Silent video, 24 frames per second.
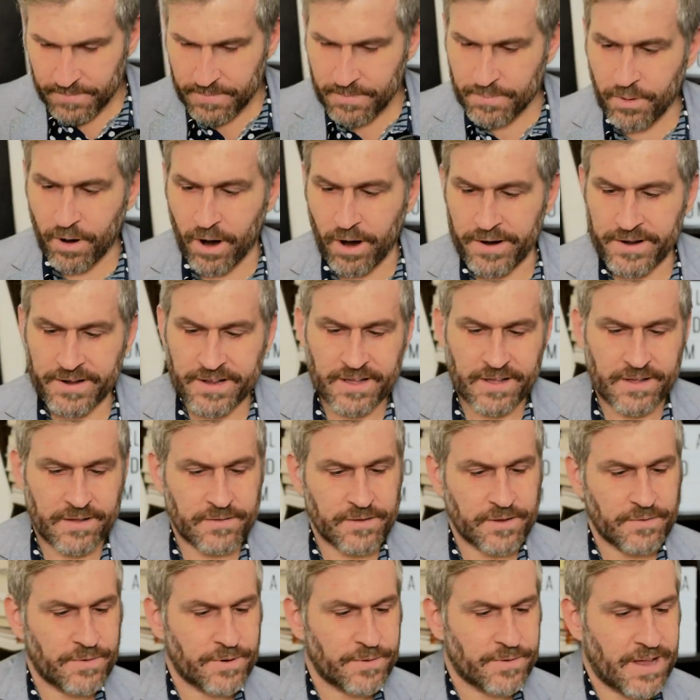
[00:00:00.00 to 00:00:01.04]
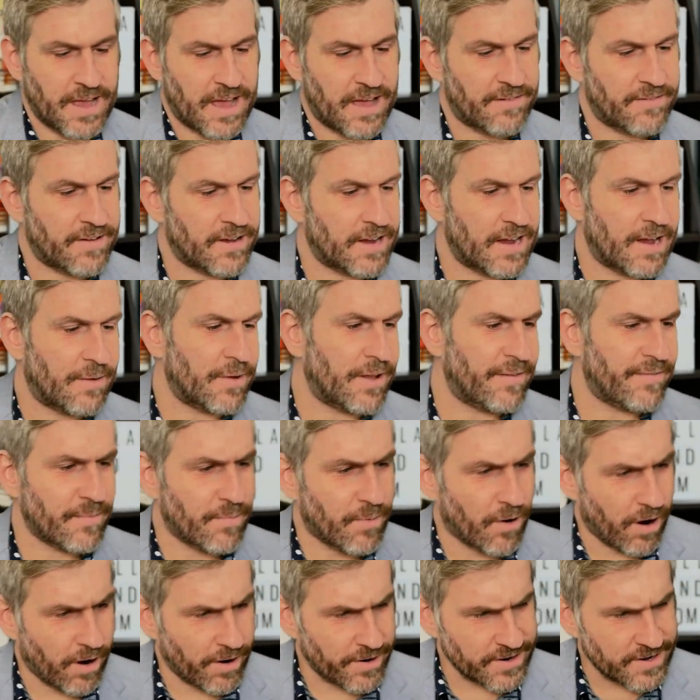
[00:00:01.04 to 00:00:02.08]
Partagas. What do we have? Yeah, we have a
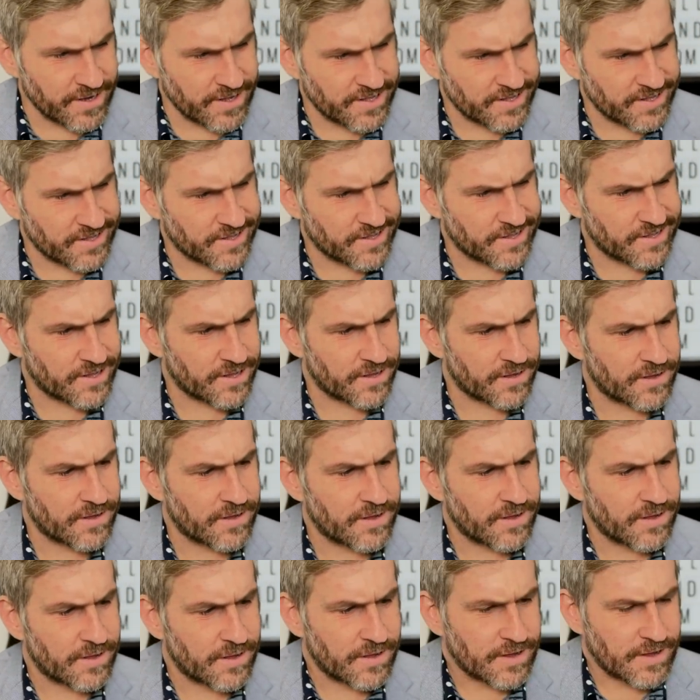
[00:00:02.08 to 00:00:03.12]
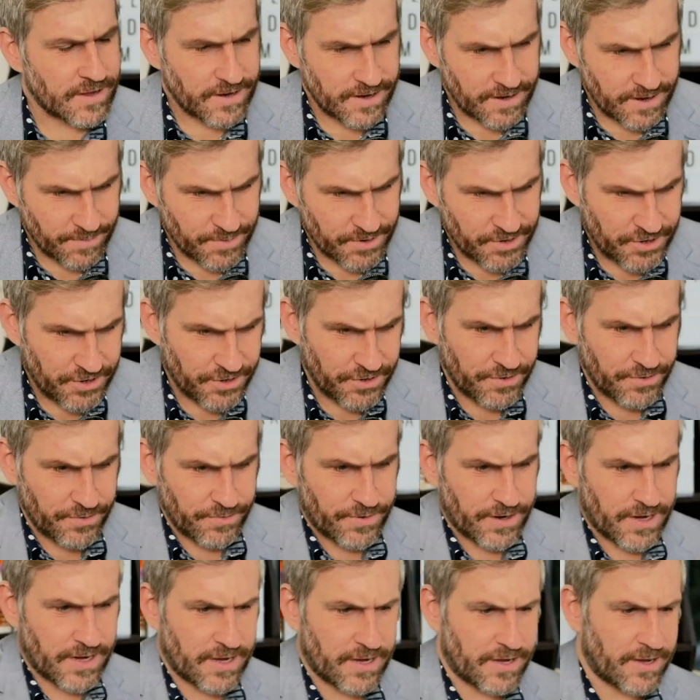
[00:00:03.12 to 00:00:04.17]
Partagas number
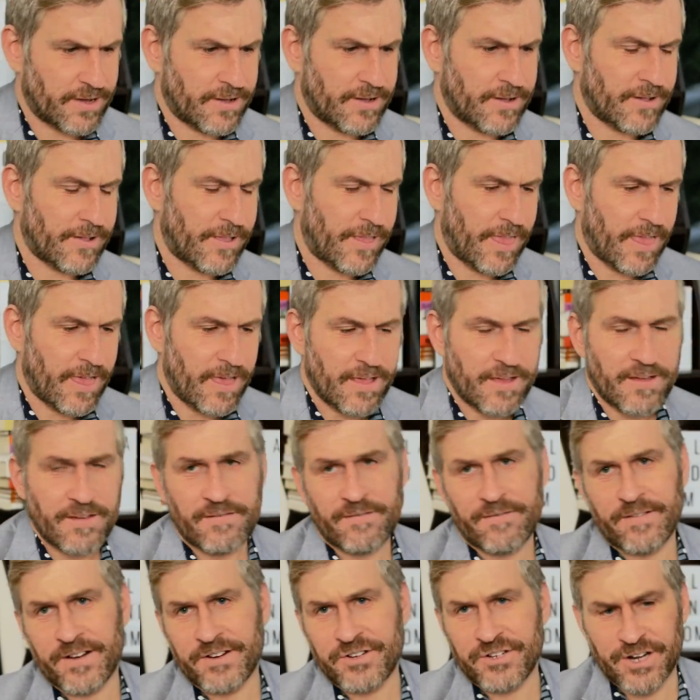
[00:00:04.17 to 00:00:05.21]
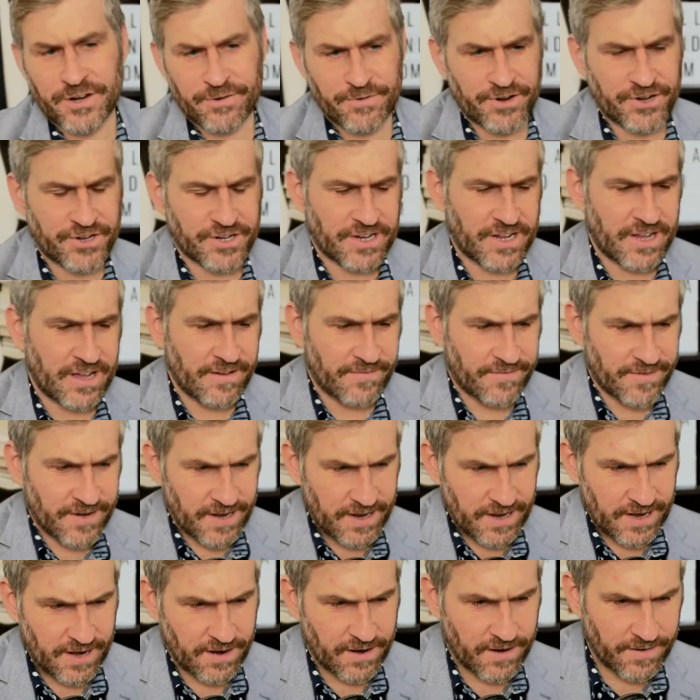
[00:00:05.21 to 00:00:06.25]
2. Very generous gift
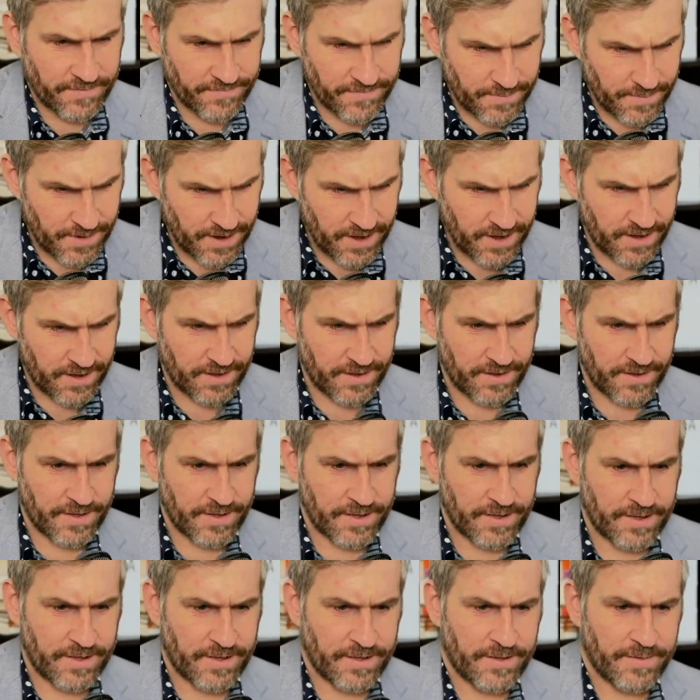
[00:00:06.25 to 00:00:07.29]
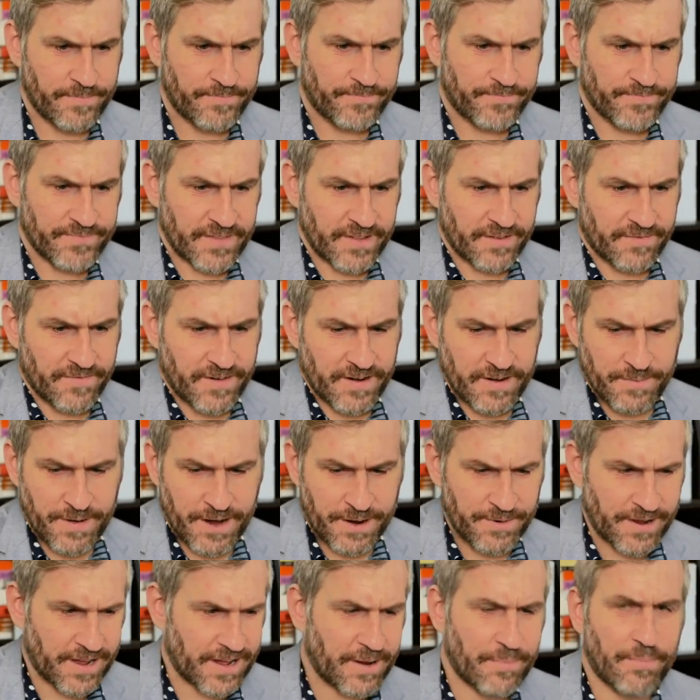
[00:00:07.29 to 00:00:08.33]
here from a friend of
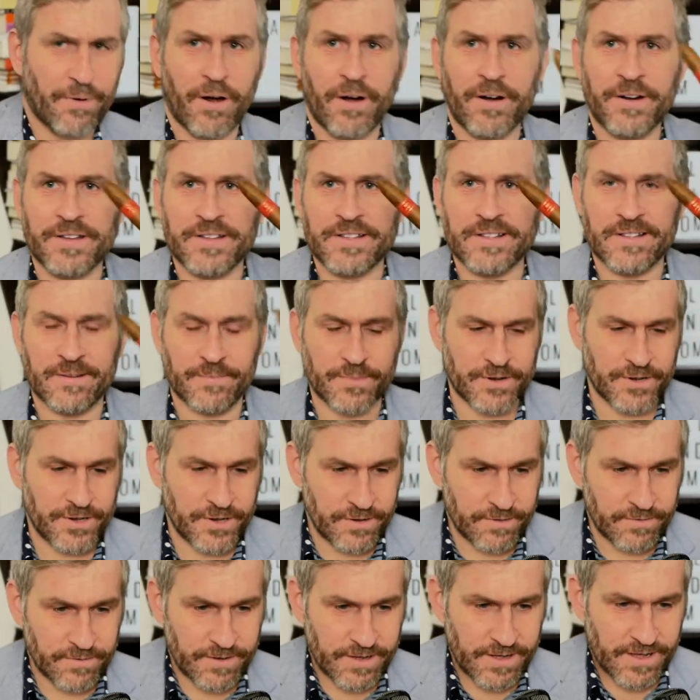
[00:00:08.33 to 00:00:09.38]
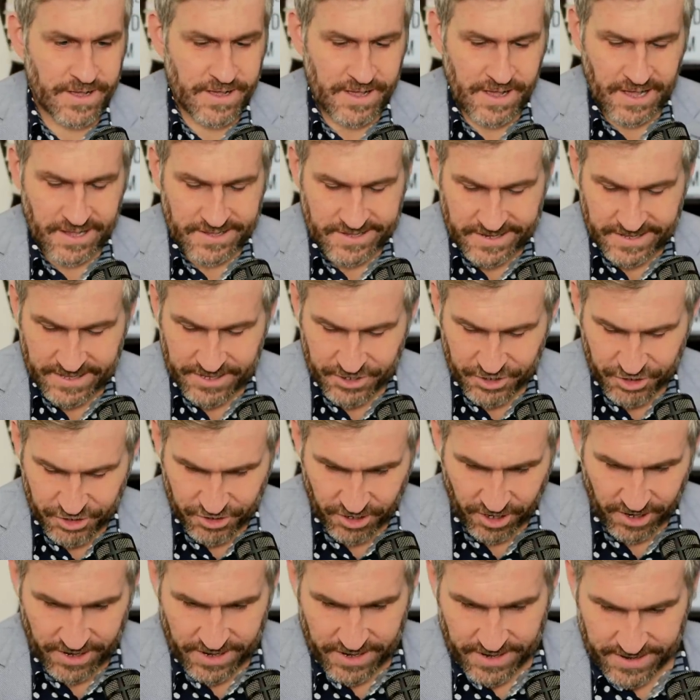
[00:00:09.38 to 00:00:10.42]
mine. We got a Partagas number 2. I see that
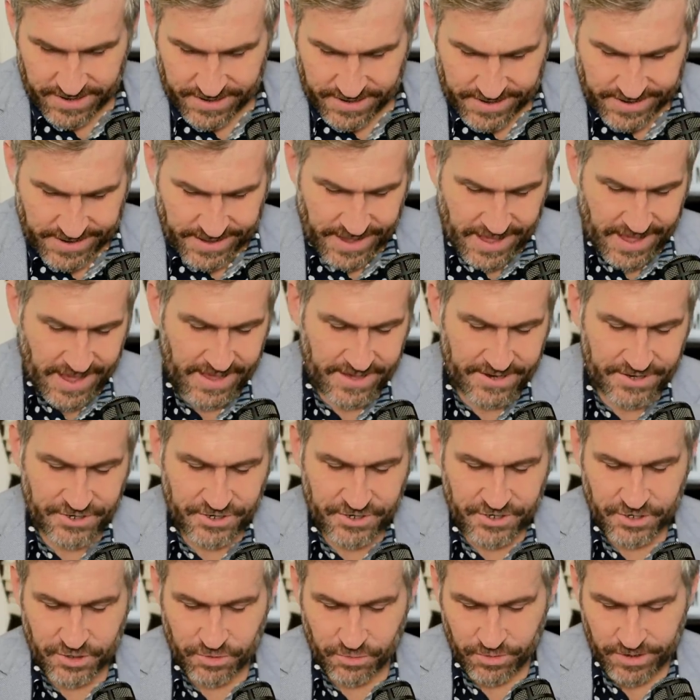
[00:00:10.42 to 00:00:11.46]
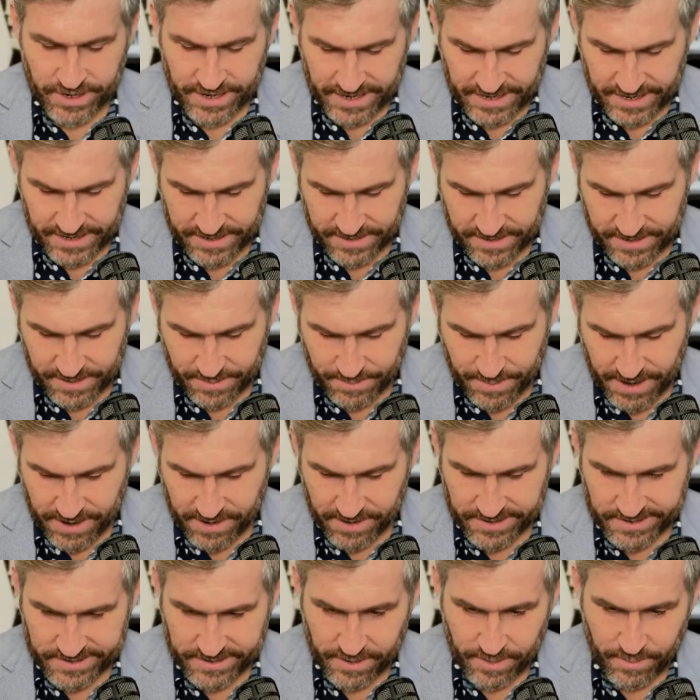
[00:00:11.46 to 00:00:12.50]
Shauna has joined the
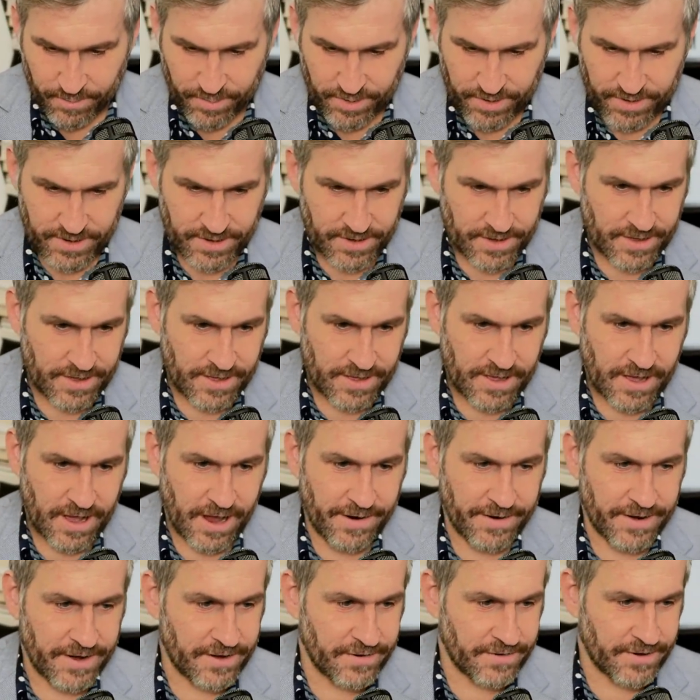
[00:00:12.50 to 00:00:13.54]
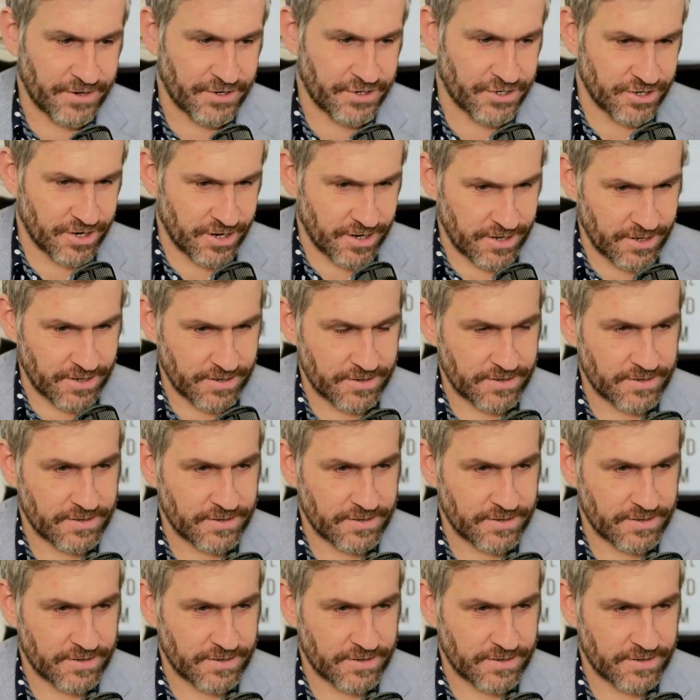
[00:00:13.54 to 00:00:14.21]
Periscope. How are you doing, Shauna?